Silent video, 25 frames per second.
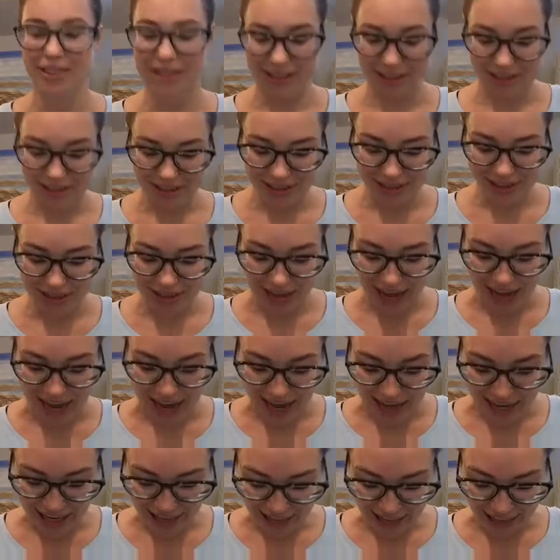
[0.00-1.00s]

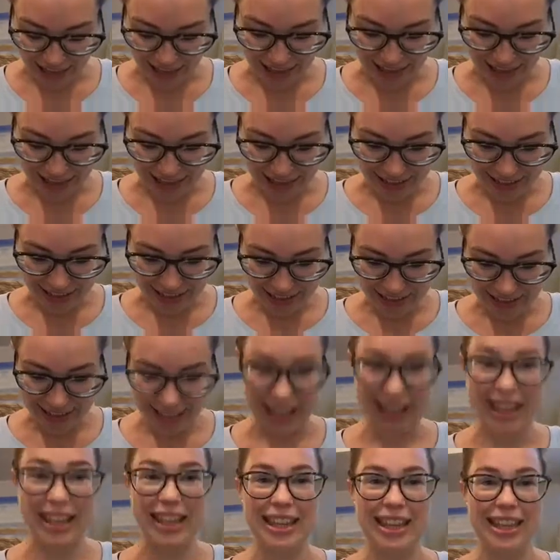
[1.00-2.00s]
Okay,
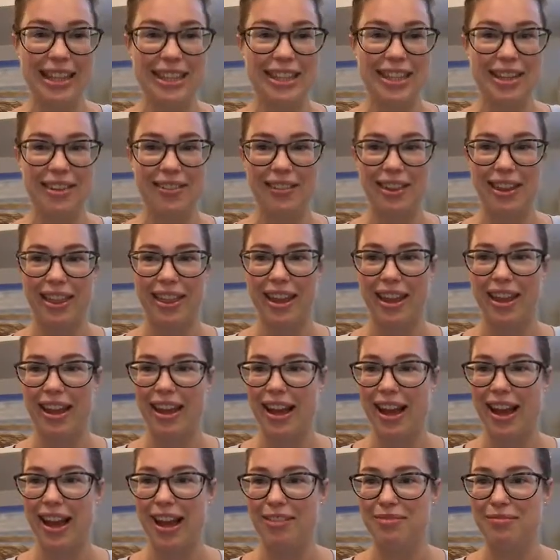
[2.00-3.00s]
I think that's everything.
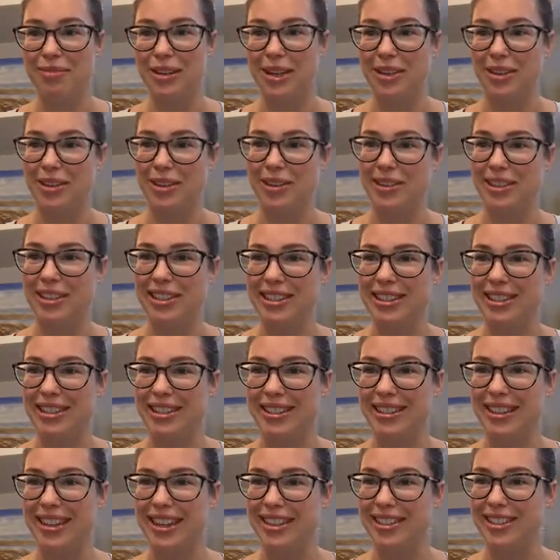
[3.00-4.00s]
I have my notes
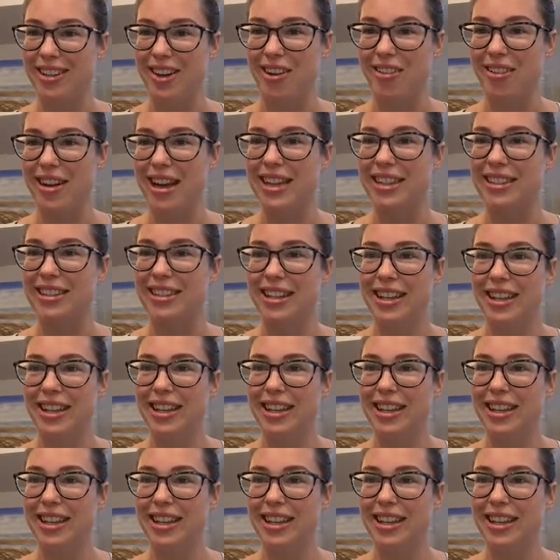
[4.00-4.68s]
as always.